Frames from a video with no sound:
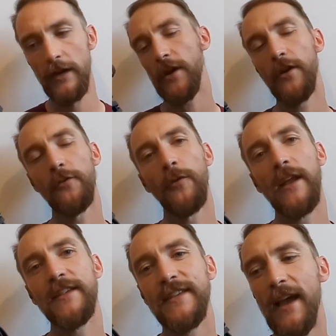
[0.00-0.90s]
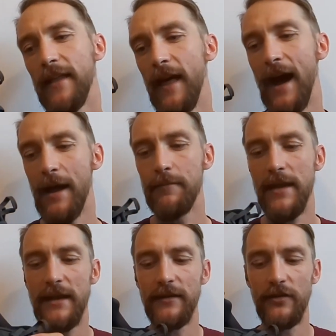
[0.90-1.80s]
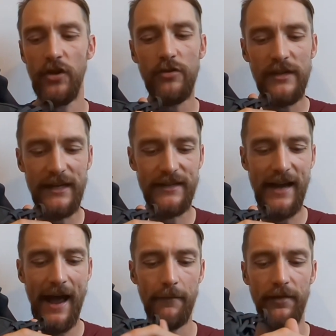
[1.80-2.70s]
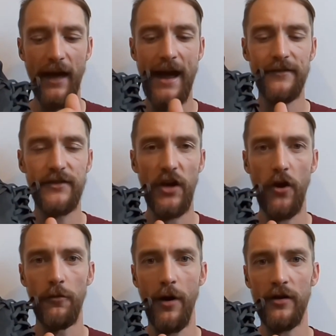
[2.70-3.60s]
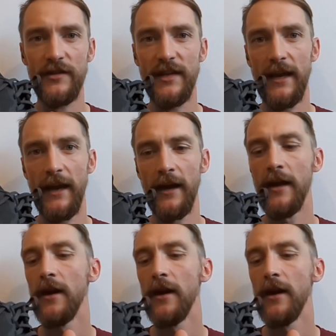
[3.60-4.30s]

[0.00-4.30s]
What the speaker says: So when I say that, I mean usually depth and toe box here.